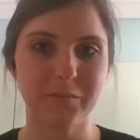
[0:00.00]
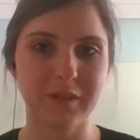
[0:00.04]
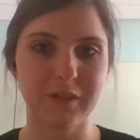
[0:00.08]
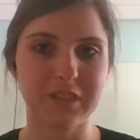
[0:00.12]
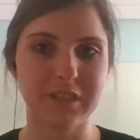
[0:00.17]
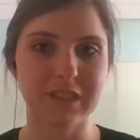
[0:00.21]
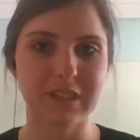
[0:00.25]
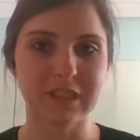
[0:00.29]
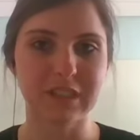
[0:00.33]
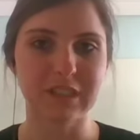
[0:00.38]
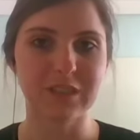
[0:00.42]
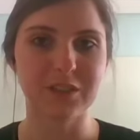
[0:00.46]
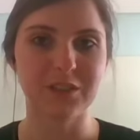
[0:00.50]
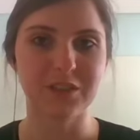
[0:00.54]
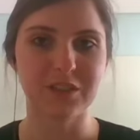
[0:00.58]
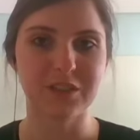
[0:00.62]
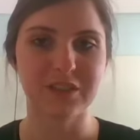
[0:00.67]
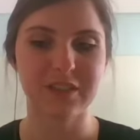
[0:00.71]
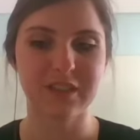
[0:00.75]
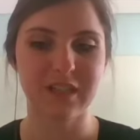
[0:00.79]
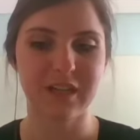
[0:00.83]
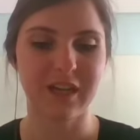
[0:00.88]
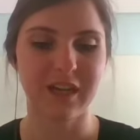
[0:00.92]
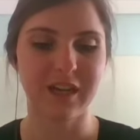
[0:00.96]
Basically
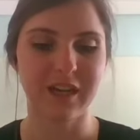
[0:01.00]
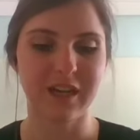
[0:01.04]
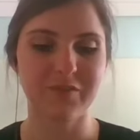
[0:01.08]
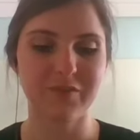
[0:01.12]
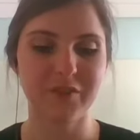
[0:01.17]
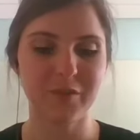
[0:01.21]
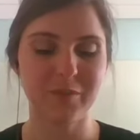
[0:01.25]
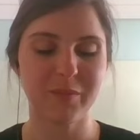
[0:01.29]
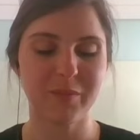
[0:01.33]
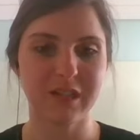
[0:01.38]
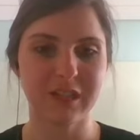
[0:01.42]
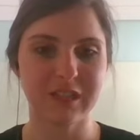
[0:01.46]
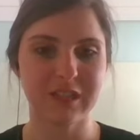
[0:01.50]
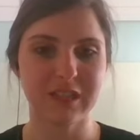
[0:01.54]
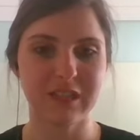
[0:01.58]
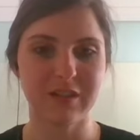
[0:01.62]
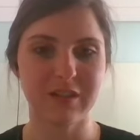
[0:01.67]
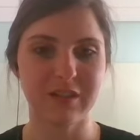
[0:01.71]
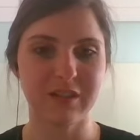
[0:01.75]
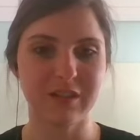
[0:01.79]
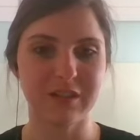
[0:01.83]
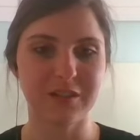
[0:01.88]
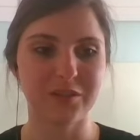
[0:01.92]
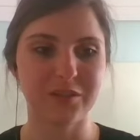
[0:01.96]
just have the
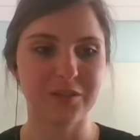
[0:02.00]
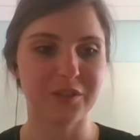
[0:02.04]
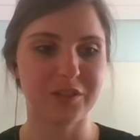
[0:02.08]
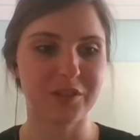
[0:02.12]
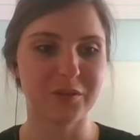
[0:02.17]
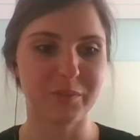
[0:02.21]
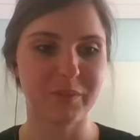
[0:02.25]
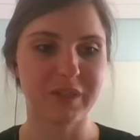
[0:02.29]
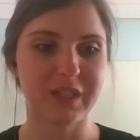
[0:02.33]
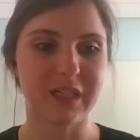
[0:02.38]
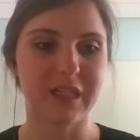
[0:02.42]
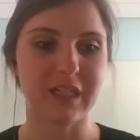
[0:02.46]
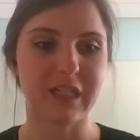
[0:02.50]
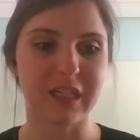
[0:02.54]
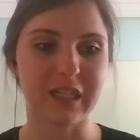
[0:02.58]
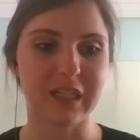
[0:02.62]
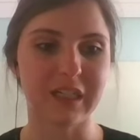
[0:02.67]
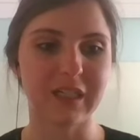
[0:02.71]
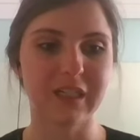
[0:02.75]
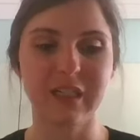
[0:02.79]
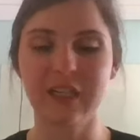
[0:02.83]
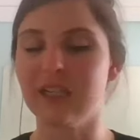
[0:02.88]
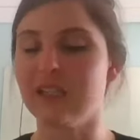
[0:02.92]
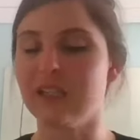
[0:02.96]
bacteria do your
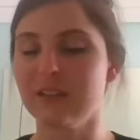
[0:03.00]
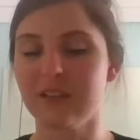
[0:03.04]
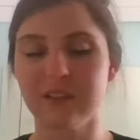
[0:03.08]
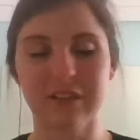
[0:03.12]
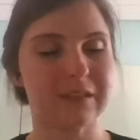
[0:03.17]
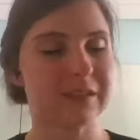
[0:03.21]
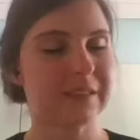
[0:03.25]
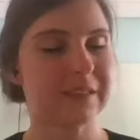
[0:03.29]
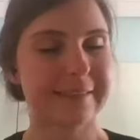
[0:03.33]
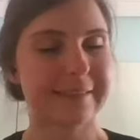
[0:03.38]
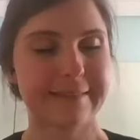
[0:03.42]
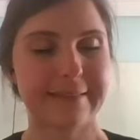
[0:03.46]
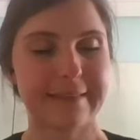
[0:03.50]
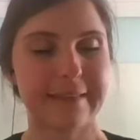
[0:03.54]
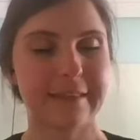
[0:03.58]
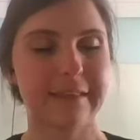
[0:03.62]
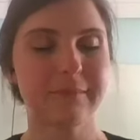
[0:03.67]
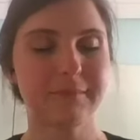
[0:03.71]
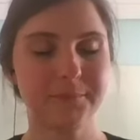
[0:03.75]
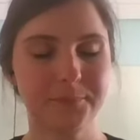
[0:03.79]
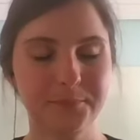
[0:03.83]
bidding and call it a day.